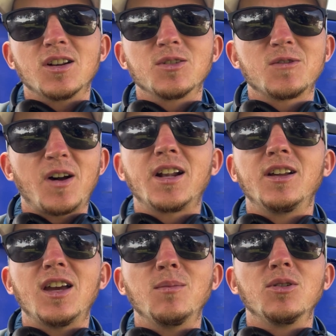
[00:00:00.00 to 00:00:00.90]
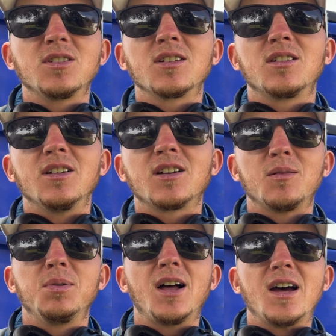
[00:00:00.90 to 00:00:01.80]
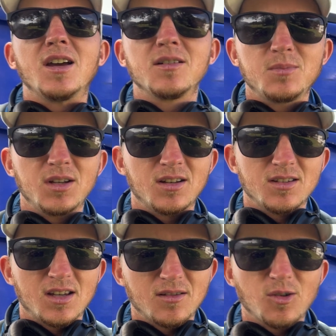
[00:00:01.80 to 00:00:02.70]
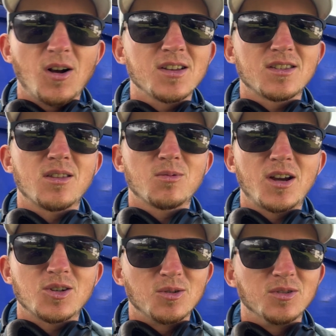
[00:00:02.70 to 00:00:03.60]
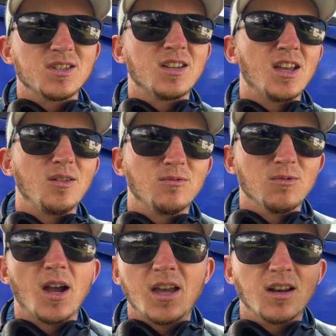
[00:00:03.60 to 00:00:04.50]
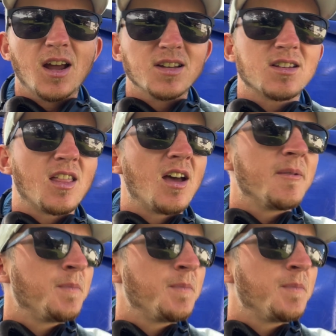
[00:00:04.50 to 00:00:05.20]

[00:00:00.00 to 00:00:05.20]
I was finally able to click apply because I crossed the thresholds and they recognized that.